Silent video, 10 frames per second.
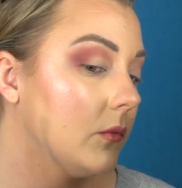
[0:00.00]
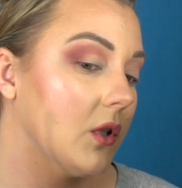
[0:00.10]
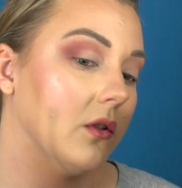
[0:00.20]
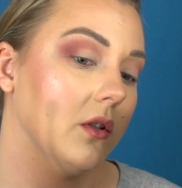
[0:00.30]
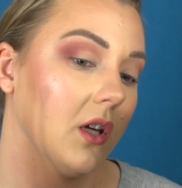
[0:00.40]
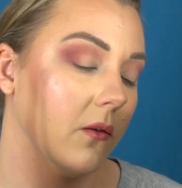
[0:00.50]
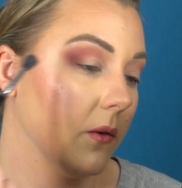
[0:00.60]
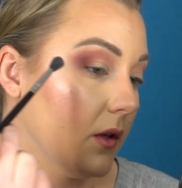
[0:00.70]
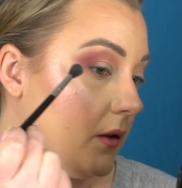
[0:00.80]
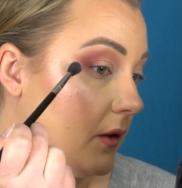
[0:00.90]
Just to give
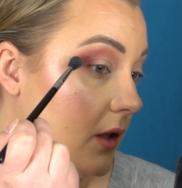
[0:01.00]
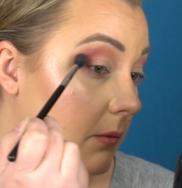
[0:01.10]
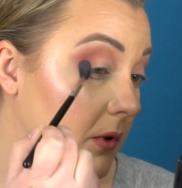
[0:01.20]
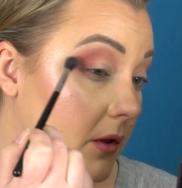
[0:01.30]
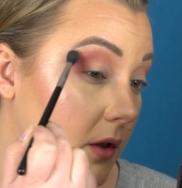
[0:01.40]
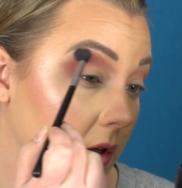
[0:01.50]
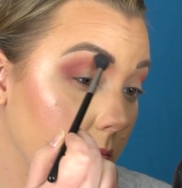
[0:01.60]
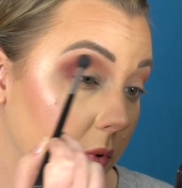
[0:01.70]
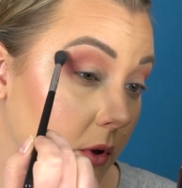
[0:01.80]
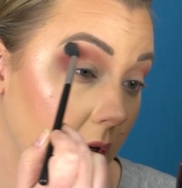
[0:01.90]
a
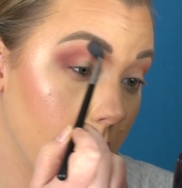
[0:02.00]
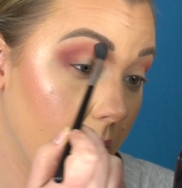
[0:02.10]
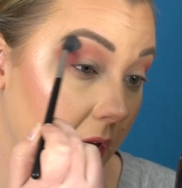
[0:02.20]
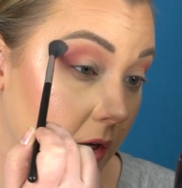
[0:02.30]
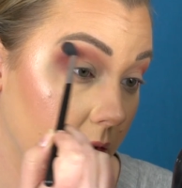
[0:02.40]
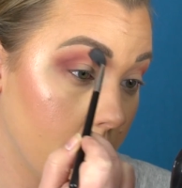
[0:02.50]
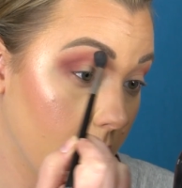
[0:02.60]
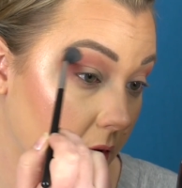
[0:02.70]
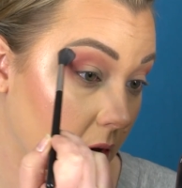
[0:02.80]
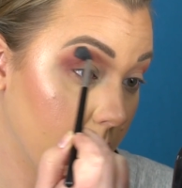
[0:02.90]
seamlessly pretty blend
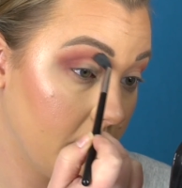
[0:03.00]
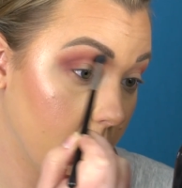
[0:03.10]
with a couple